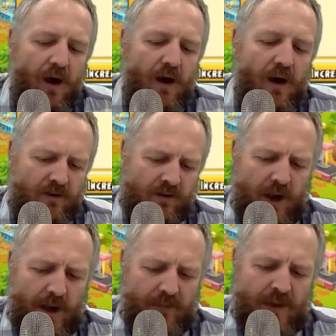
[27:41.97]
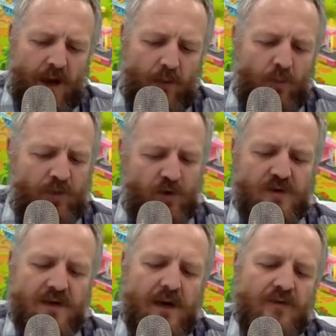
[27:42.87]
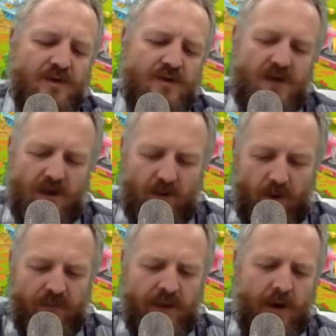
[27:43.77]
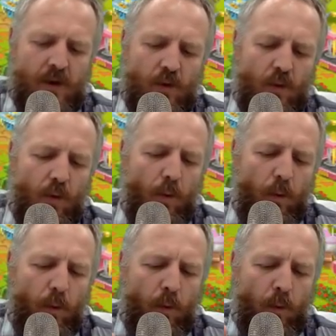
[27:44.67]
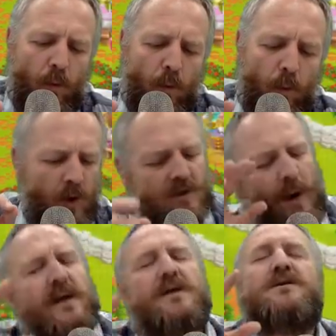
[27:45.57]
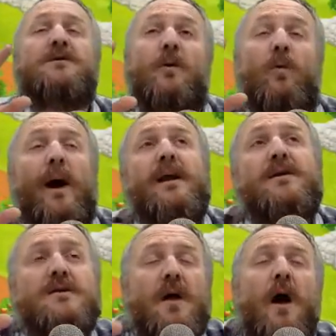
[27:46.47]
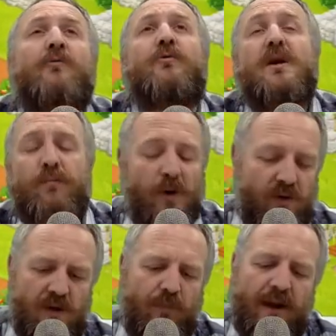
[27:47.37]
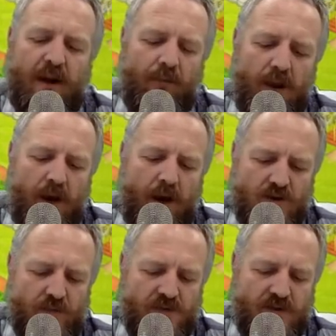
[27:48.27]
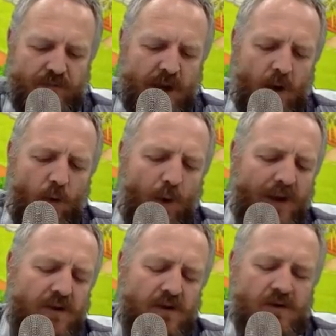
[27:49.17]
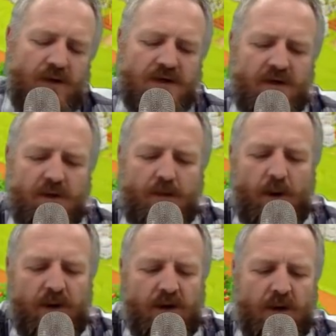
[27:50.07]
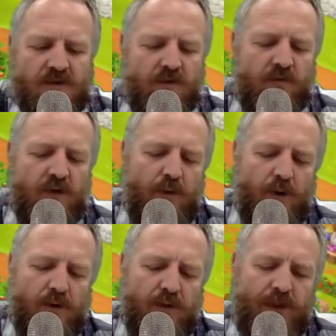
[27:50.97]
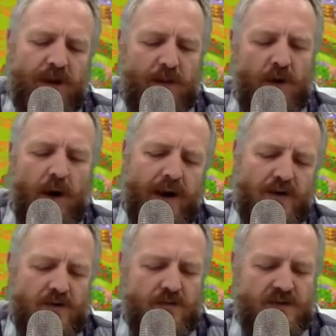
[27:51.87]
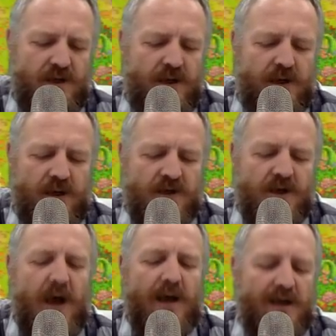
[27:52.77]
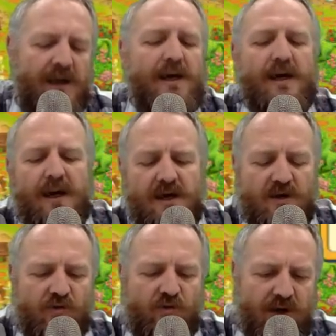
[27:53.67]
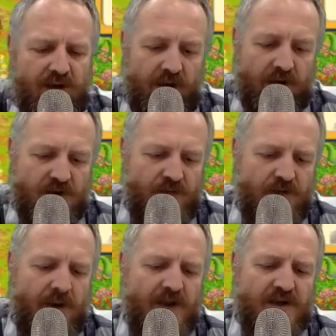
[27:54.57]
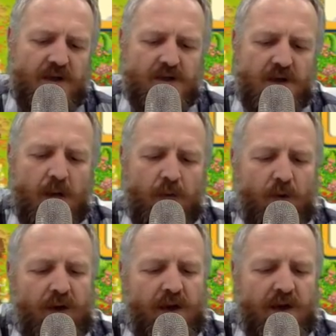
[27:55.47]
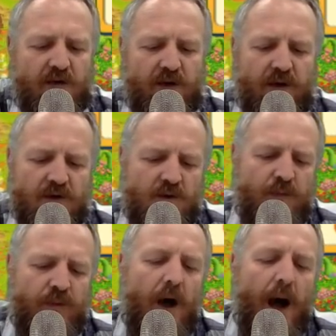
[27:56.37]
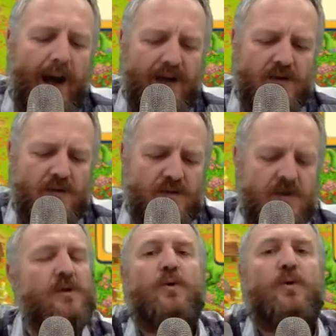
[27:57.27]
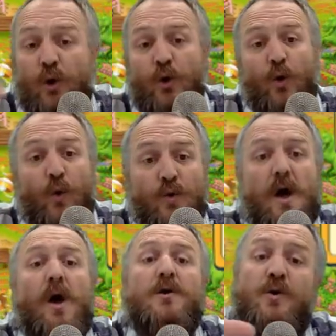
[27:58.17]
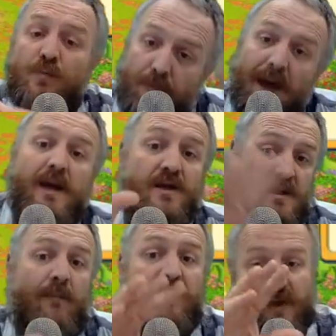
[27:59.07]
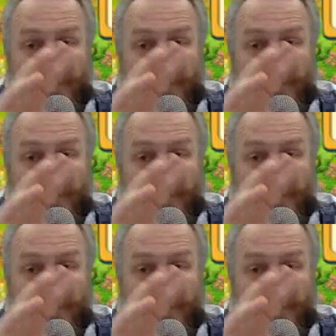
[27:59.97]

Right, now we've gone down to 0. Now, what do I need to do? I need to start rebuilding back up my items. Now, one thing you need to think about when it comes to rebuilding back up your items is key ingredients. So as an example, key ingredients would be items that you use to make something